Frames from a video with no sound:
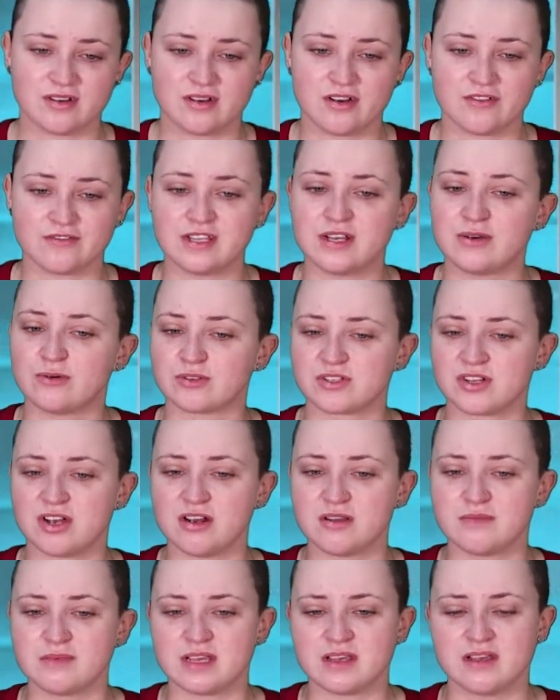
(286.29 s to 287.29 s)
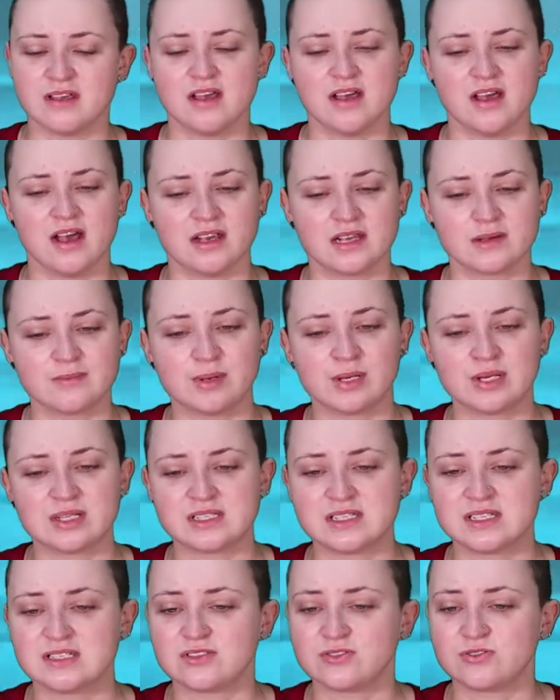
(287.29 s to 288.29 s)
of their autonomy and
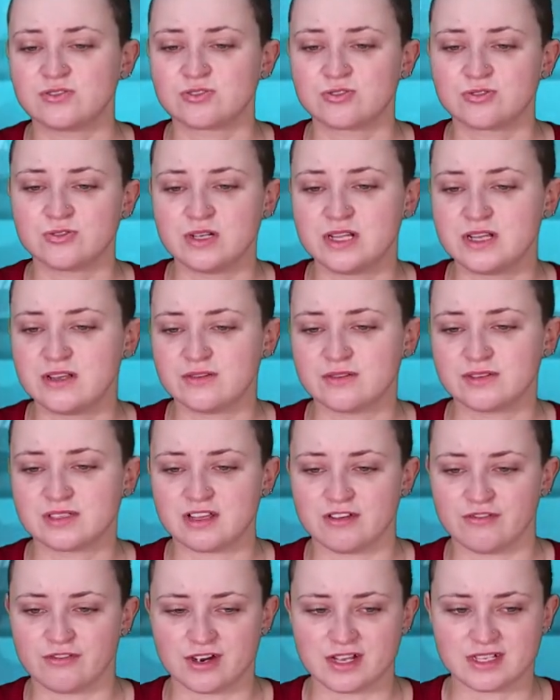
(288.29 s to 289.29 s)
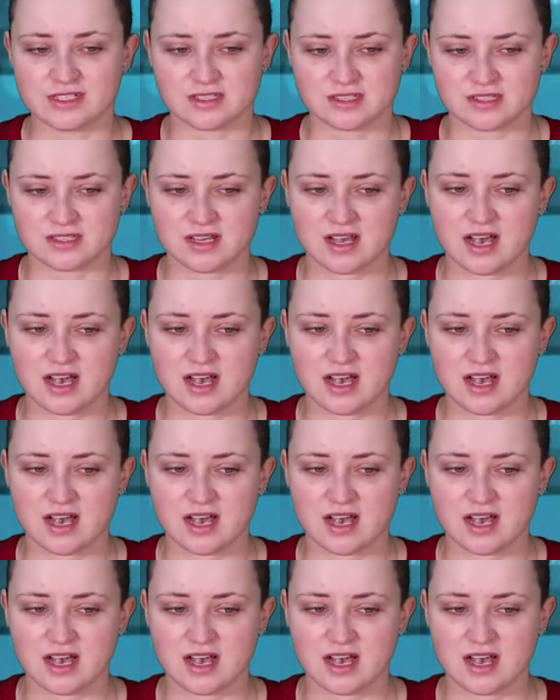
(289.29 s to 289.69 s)
ability to truly use their voices